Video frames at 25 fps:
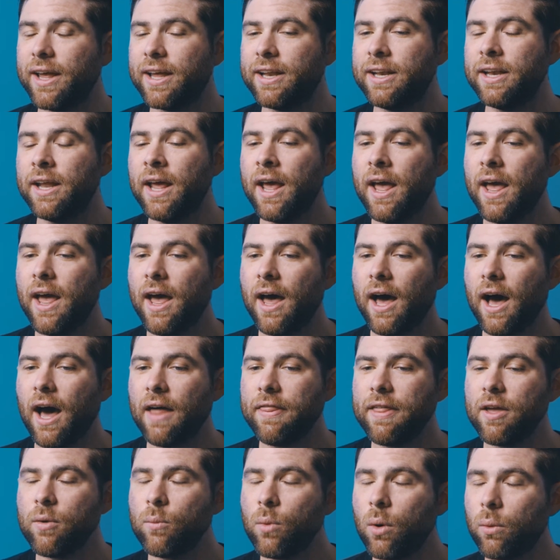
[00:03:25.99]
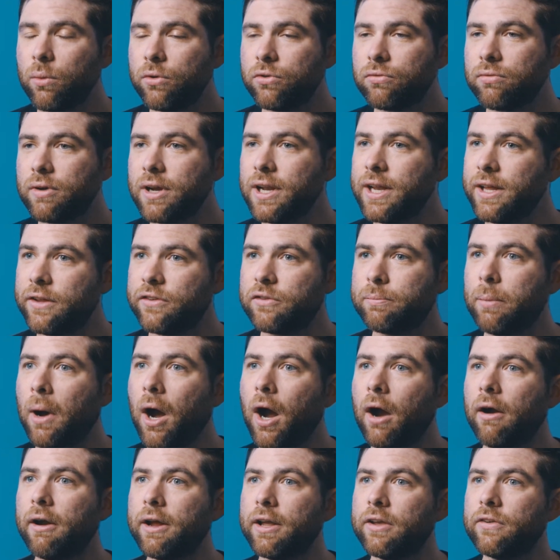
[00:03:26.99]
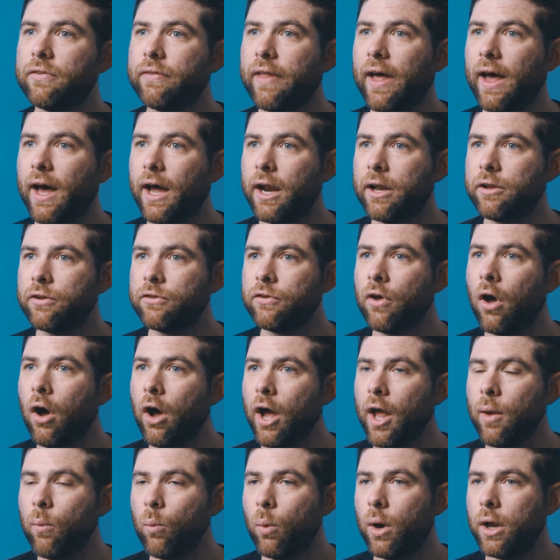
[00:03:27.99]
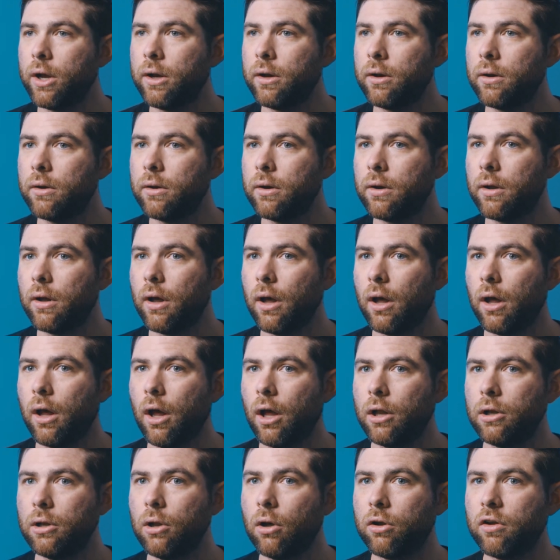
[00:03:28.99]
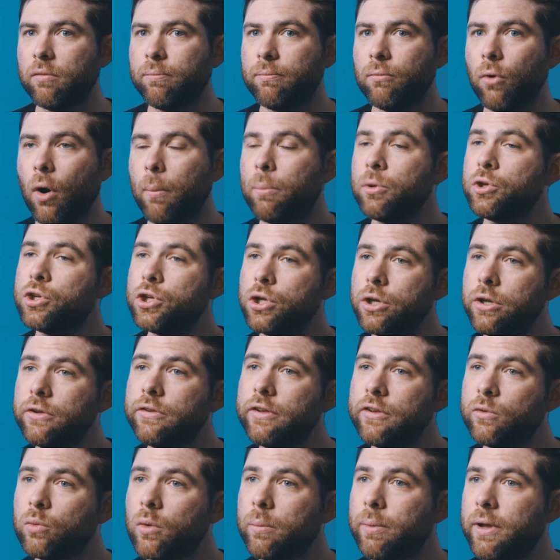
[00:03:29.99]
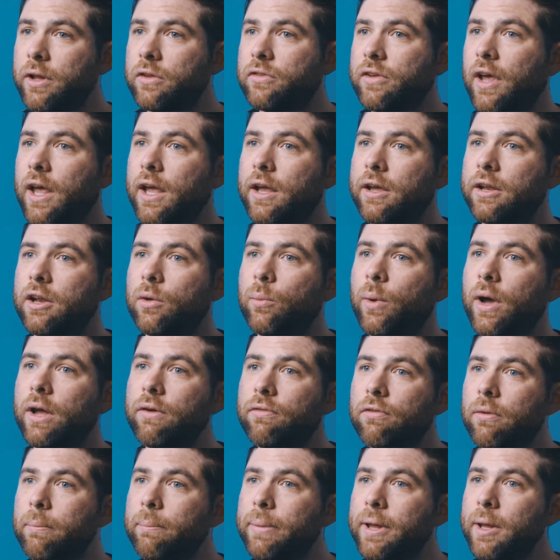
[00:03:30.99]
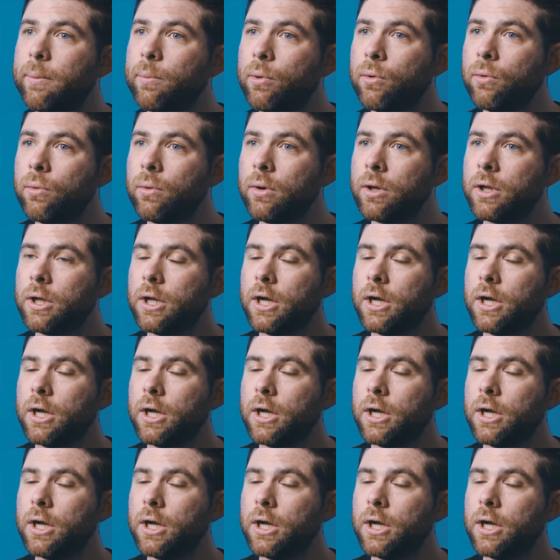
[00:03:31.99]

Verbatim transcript: And I think what was really inspiring is that at a time when a lot of opportunities were being taken away from people,